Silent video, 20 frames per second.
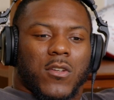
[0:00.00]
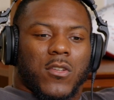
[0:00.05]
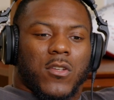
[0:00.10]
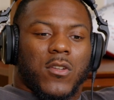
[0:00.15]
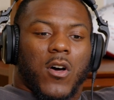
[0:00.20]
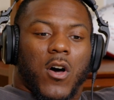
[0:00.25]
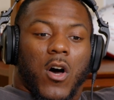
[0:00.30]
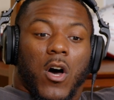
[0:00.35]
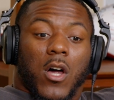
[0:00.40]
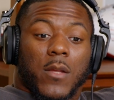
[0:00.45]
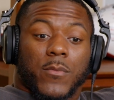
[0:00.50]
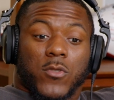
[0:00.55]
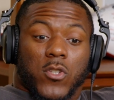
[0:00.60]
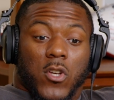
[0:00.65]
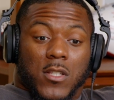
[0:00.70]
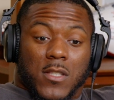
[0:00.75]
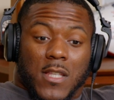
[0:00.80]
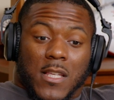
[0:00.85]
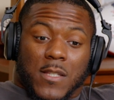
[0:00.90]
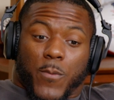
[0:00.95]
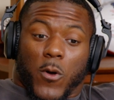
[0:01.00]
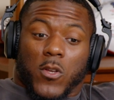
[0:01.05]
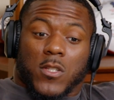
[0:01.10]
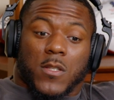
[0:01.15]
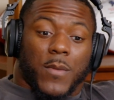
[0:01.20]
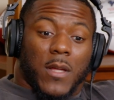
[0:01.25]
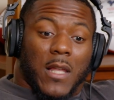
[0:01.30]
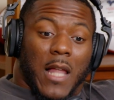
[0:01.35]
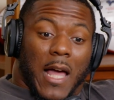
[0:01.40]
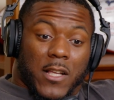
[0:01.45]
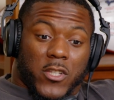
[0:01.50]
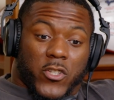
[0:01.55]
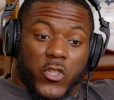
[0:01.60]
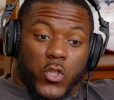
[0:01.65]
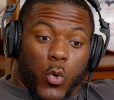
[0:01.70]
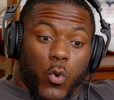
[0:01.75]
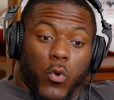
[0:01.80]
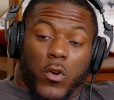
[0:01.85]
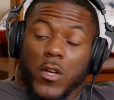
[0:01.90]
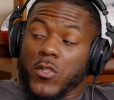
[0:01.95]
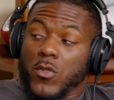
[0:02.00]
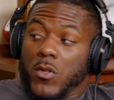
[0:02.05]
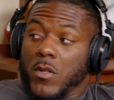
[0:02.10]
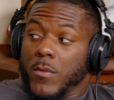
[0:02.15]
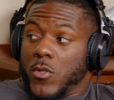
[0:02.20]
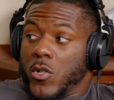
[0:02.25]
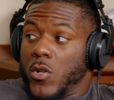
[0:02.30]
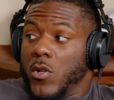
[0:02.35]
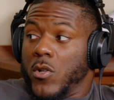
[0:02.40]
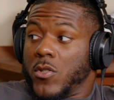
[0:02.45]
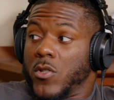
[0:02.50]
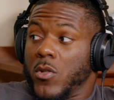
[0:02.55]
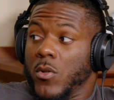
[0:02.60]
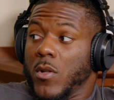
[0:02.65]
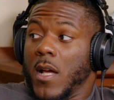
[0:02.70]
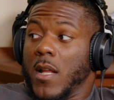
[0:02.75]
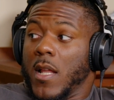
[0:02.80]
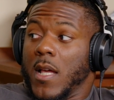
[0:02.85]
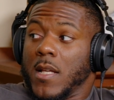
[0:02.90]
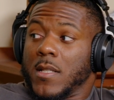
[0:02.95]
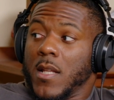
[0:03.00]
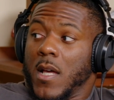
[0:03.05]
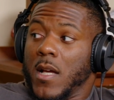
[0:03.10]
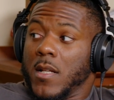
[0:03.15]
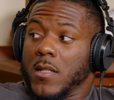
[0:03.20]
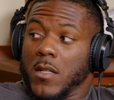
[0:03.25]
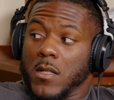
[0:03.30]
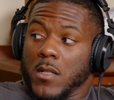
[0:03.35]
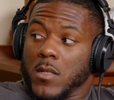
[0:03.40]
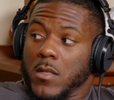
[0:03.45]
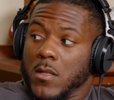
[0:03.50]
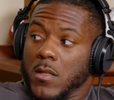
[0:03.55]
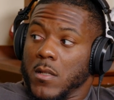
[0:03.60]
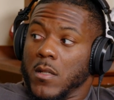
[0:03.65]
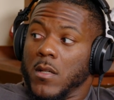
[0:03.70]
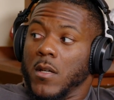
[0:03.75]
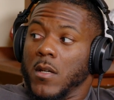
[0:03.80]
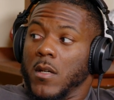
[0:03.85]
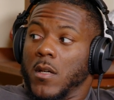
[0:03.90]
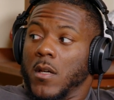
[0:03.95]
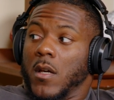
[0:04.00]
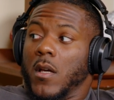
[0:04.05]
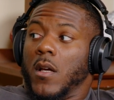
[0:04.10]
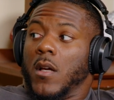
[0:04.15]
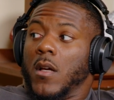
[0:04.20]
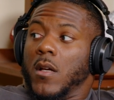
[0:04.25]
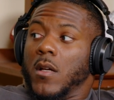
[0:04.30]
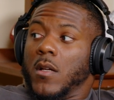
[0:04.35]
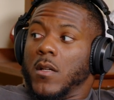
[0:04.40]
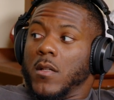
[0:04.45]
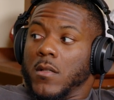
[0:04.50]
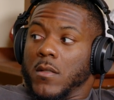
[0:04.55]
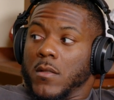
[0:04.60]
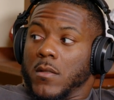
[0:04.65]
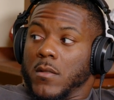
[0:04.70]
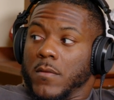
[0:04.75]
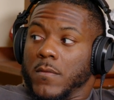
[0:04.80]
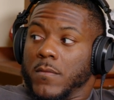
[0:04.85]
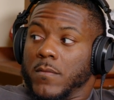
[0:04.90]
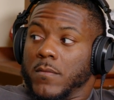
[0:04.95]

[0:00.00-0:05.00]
The tribal you know all them Jones. That's supposed to be like stories on them joints too. Like that's not just. Yeah. Also, too.